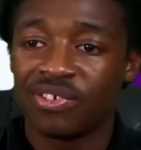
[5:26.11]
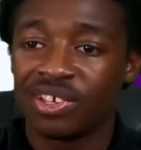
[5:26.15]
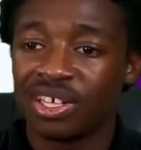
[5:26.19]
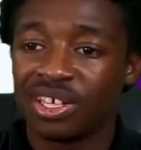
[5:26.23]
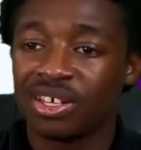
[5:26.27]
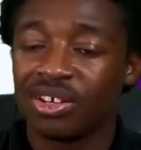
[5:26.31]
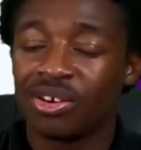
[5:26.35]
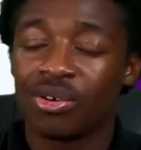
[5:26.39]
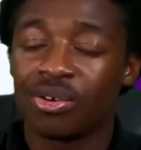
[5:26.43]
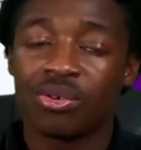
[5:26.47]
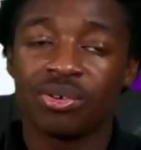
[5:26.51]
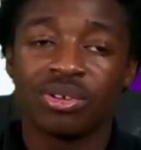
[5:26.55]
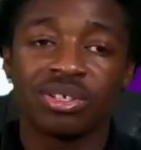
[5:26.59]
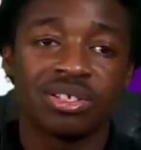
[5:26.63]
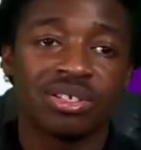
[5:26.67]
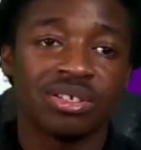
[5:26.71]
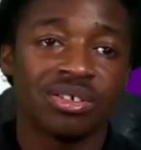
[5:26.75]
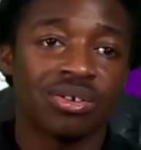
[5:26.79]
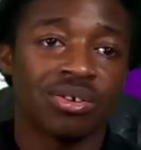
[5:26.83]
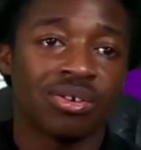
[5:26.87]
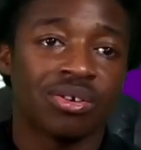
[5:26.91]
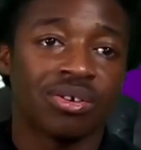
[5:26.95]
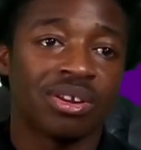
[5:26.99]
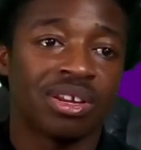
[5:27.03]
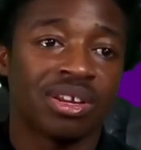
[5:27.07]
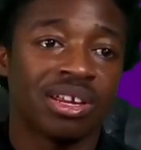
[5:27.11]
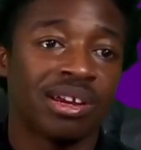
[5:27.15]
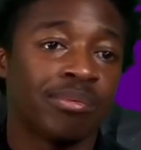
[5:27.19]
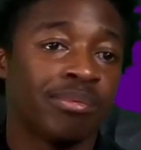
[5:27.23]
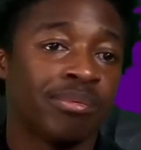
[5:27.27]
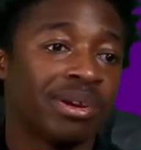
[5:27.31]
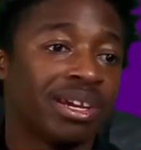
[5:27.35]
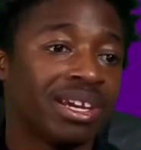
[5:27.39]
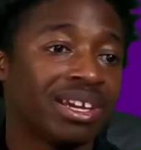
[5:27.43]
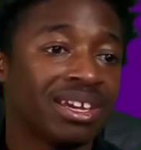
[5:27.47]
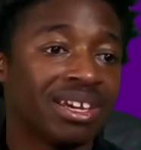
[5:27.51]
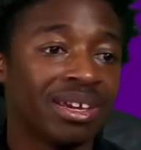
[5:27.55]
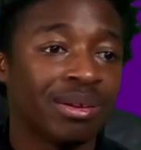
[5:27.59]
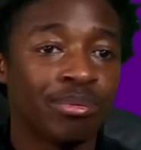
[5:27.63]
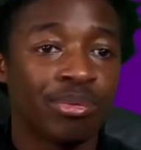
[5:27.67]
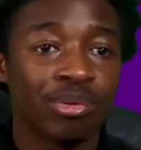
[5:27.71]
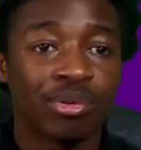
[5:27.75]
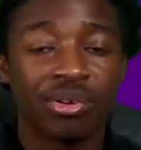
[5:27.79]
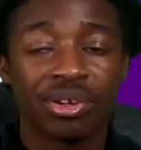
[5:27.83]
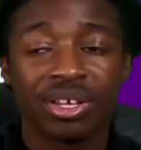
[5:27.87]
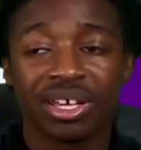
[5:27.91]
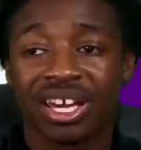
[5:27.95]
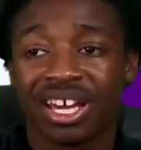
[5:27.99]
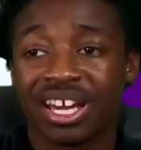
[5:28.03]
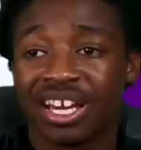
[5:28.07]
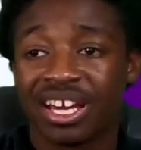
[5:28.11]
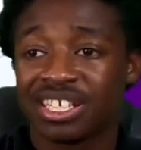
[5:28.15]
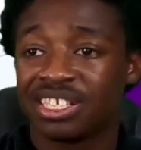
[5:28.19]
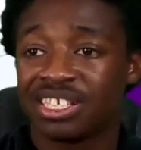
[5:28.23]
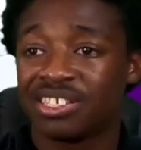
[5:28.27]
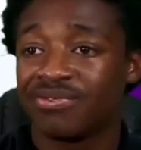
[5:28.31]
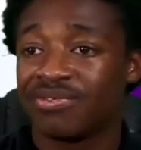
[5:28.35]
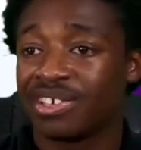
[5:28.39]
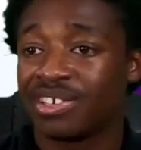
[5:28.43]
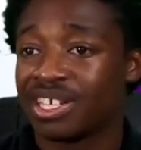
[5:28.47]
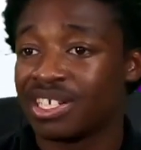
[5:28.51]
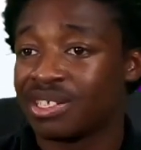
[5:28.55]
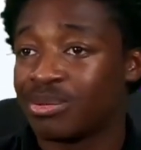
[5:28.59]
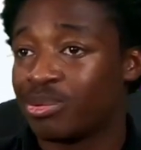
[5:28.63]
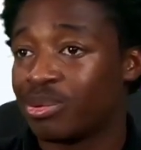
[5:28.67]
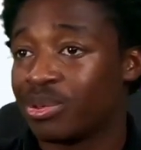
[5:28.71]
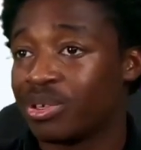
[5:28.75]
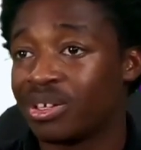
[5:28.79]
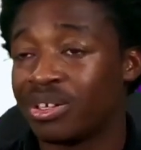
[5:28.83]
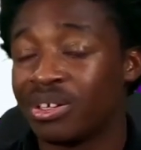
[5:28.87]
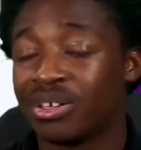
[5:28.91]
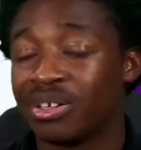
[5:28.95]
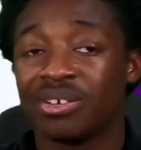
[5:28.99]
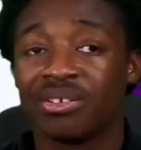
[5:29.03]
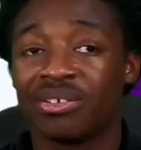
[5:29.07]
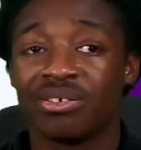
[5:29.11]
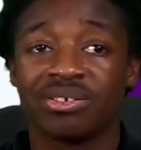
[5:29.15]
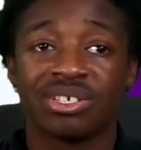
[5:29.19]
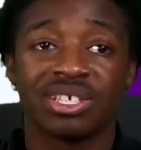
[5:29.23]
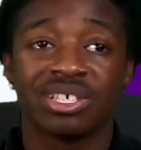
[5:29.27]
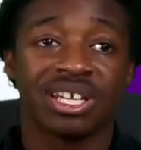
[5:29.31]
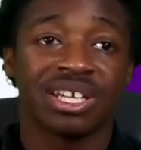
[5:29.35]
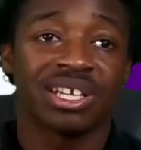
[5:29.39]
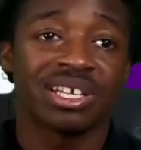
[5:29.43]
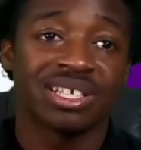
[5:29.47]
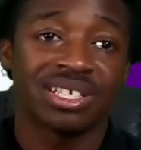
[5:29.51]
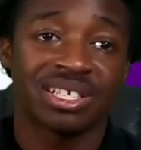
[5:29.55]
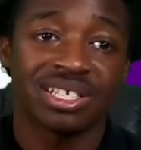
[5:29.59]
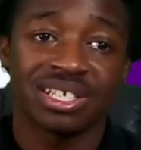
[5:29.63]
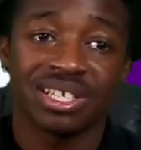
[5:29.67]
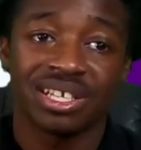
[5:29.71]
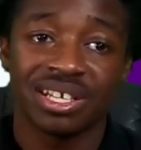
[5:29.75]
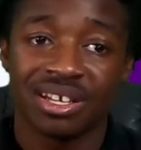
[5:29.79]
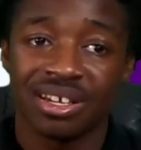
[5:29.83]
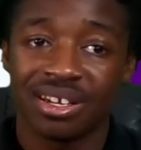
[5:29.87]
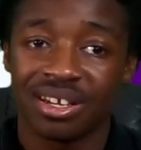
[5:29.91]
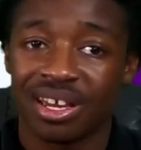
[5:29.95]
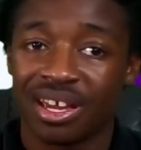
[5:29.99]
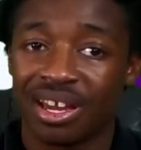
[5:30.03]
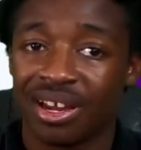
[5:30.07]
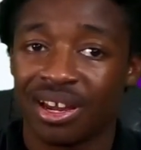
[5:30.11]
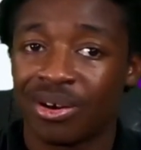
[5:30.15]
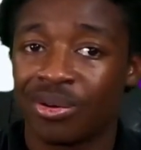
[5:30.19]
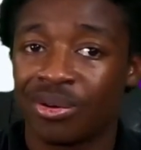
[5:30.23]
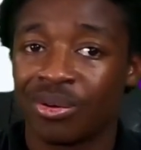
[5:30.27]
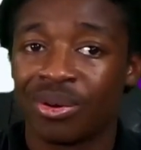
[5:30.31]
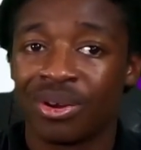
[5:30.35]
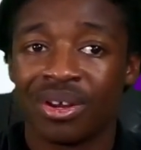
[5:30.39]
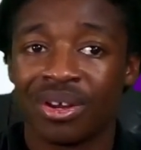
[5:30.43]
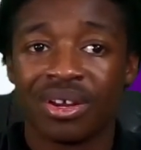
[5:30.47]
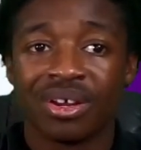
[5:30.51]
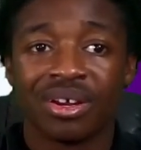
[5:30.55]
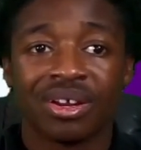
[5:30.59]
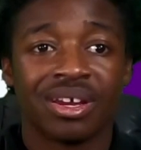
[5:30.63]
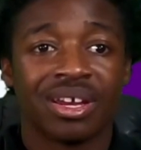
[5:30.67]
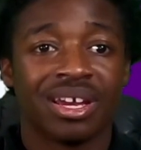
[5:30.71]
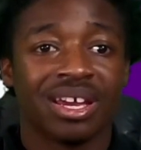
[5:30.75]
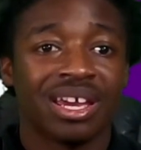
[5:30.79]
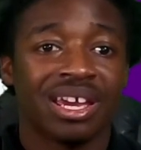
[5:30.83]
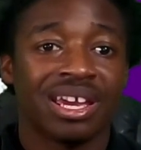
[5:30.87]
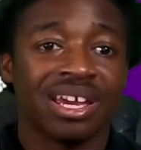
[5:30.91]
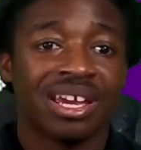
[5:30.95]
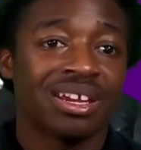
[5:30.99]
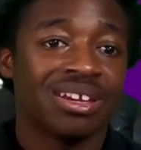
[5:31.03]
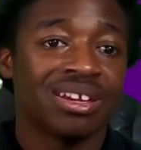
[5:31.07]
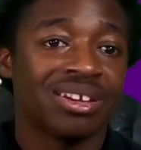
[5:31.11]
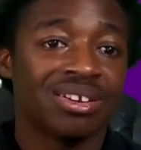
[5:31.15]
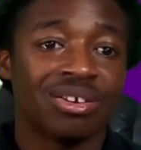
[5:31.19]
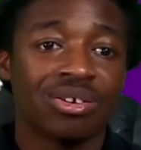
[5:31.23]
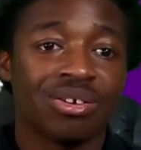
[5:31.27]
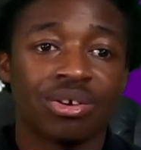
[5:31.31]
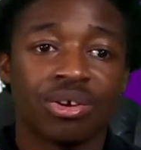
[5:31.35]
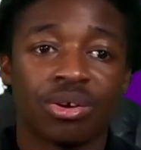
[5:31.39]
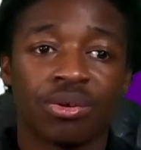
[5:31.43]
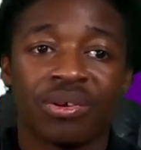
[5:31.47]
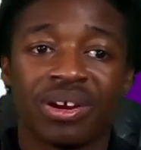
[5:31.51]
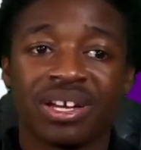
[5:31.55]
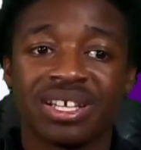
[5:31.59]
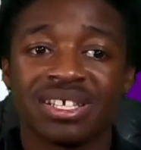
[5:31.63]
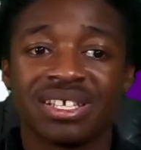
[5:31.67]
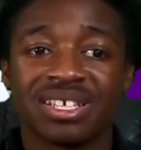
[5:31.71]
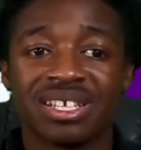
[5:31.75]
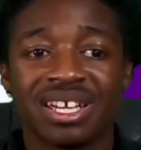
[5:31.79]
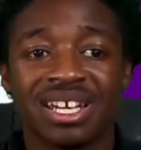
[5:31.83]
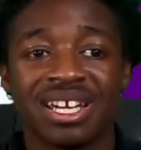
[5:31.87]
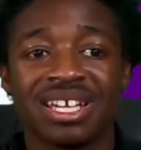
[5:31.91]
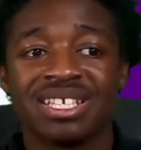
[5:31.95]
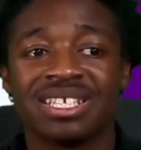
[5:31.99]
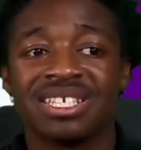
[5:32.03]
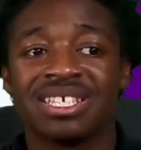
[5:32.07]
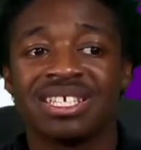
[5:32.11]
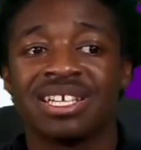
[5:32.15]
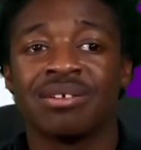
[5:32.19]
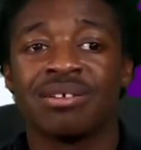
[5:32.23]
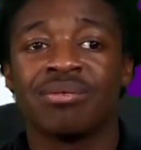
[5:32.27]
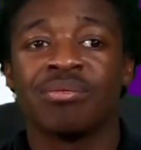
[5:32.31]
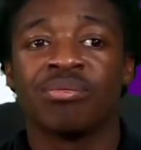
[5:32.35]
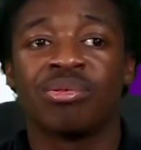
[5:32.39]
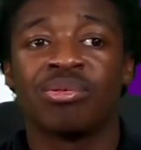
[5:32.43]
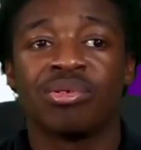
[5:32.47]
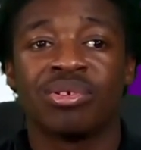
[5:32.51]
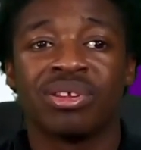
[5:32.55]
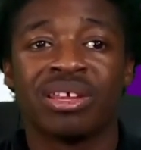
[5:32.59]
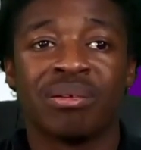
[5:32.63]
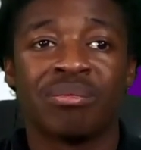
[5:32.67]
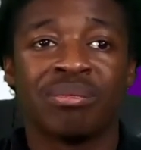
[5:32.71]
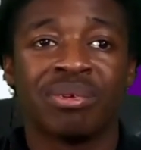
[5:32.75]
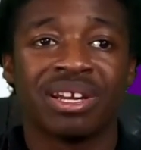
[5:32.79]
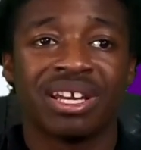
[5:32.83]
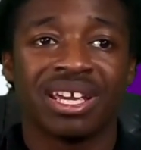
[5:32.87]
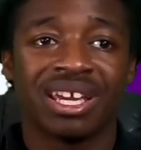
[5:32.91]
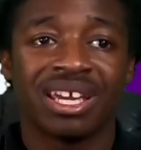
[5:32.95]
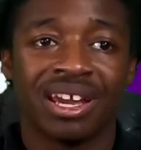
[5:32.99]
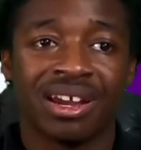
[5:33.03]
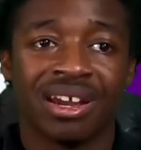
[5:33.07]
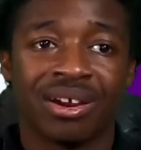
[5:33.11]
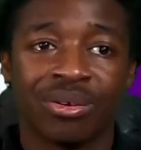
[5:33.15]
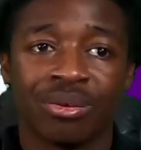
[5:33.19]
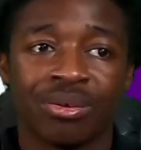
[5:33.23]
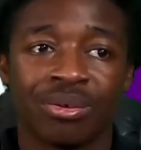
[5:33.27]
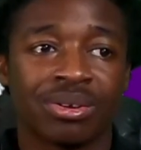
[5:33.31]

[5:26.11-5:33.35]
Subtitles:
Go into your online banking, pull the cash advance, put it in your checking account, and, you know, go right to the ATM and pull that money out.